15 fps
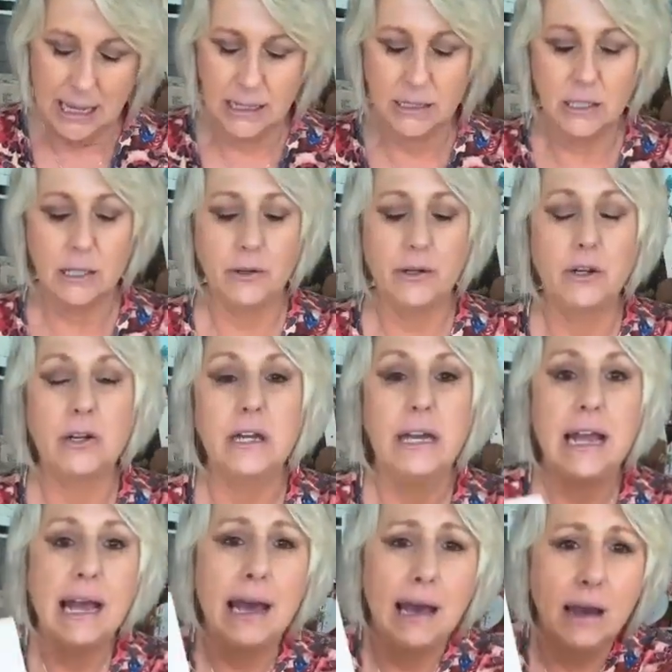And so you're
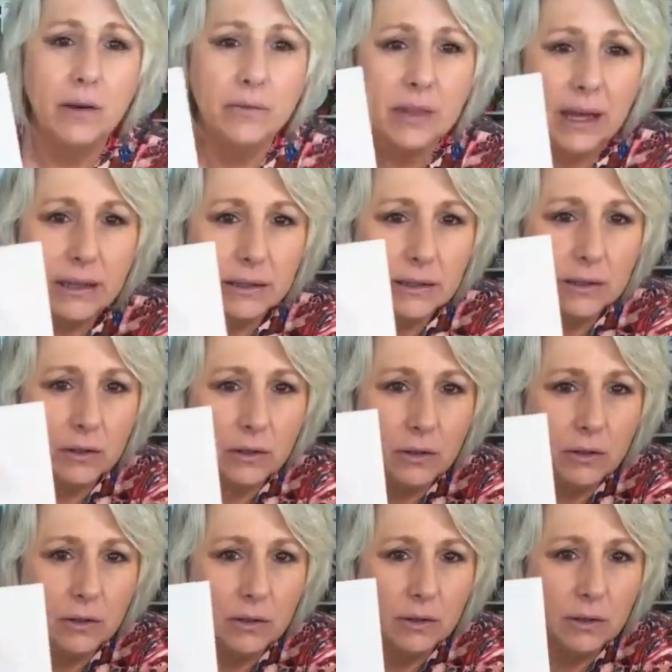going to have that
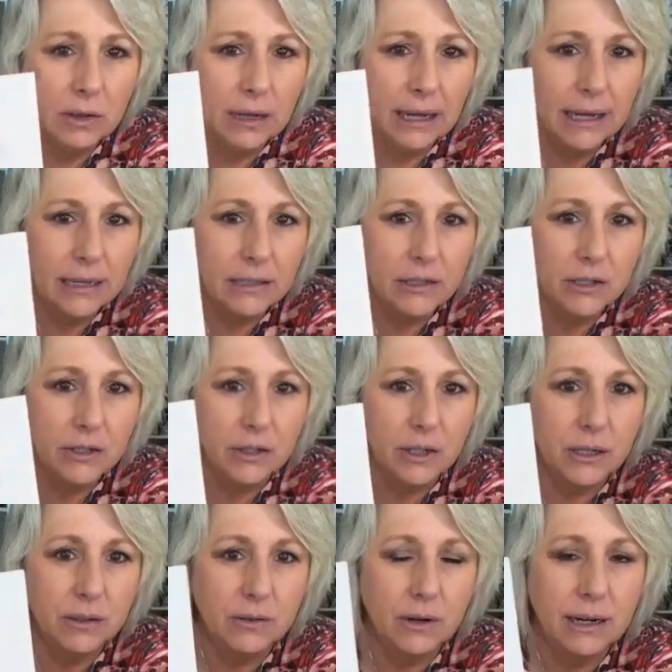little
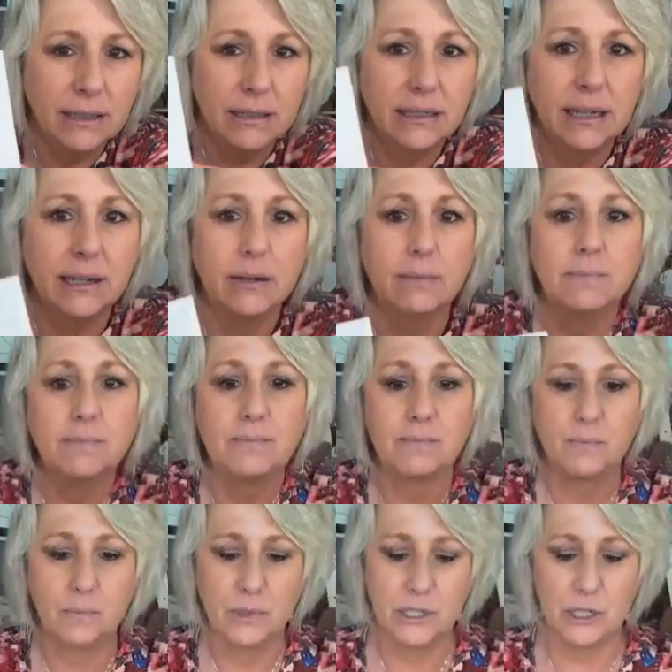extra right there,
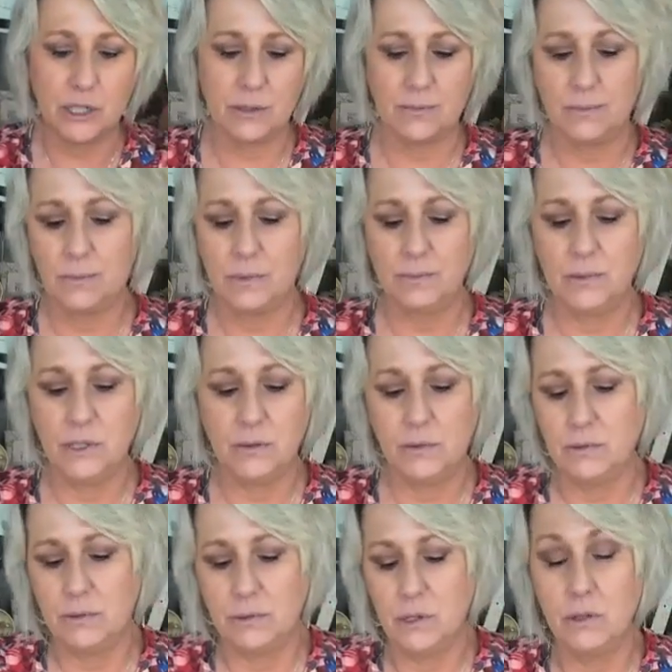which you,
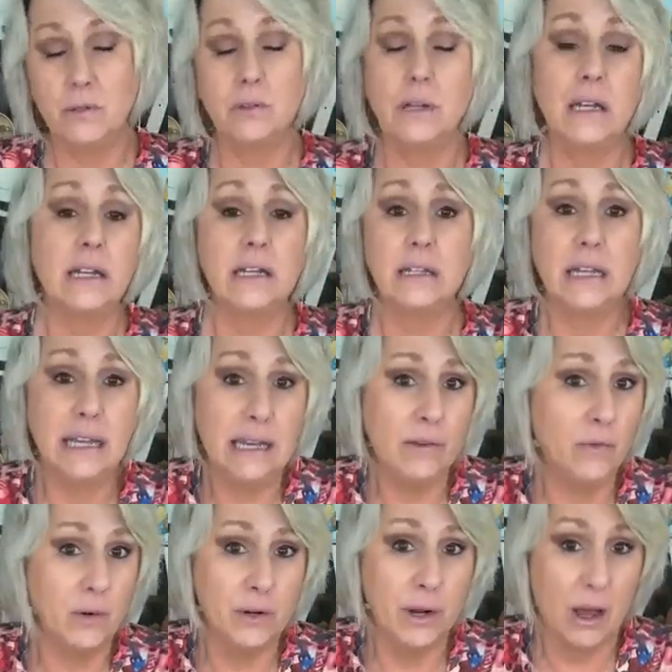you can
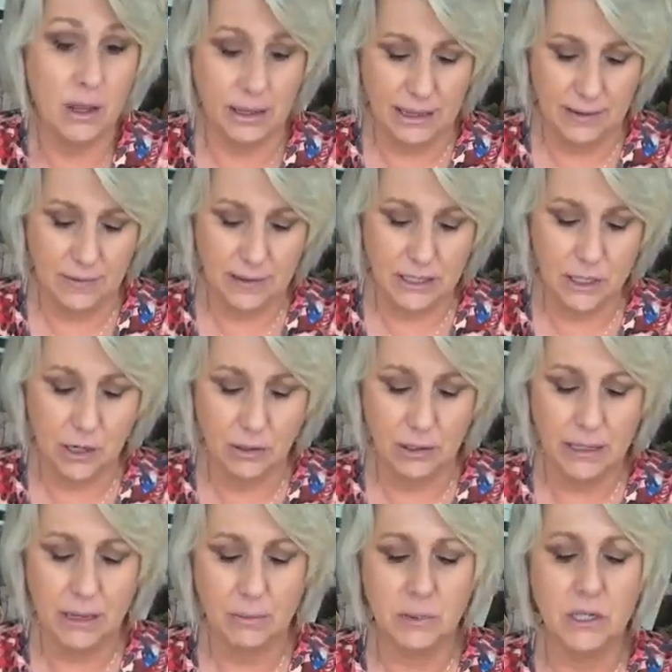leave or not leave. It's
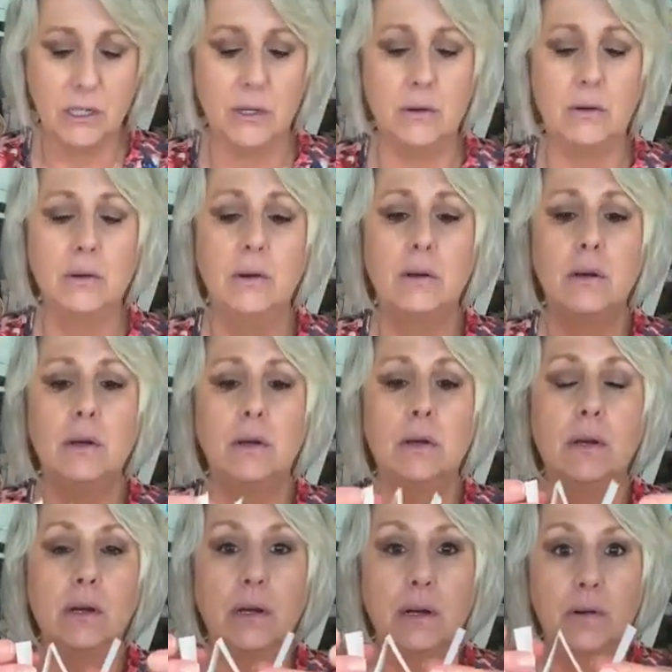totally up to you.
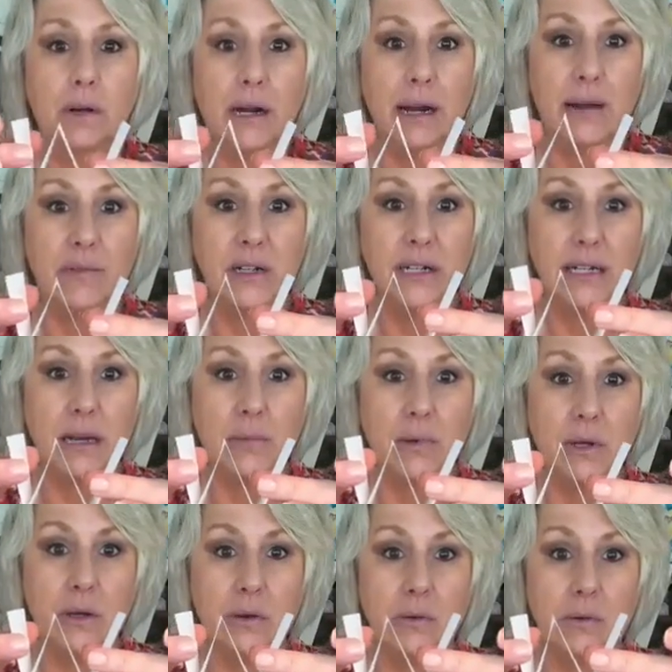We're going to have a
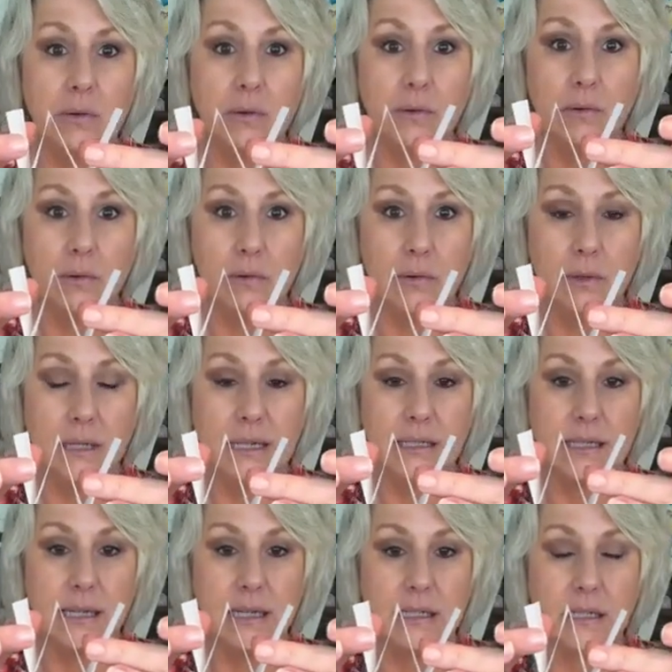W.
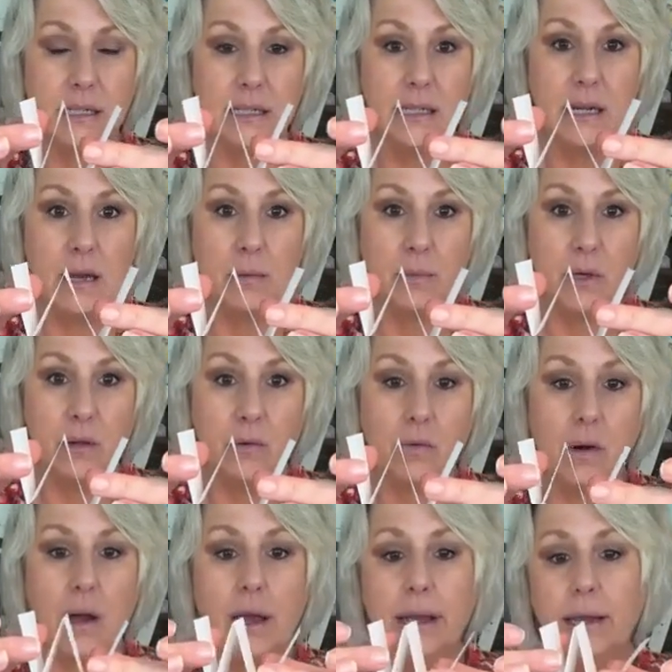Lisa, it's a W,
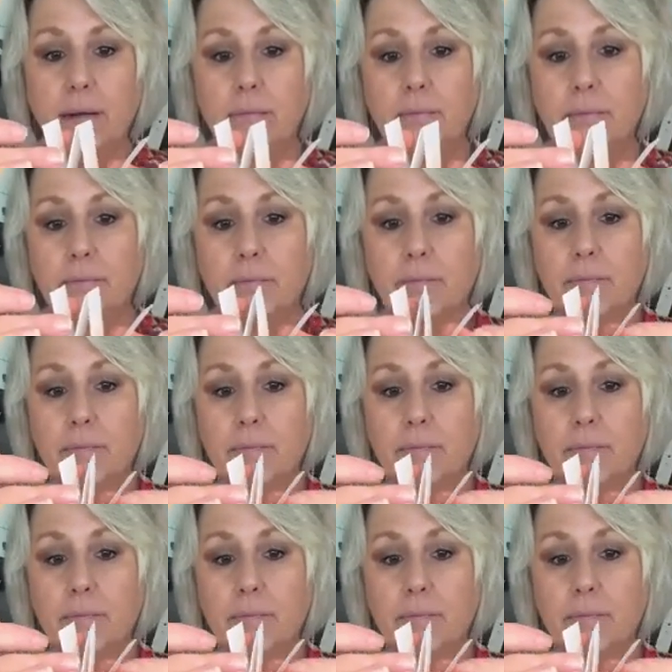right?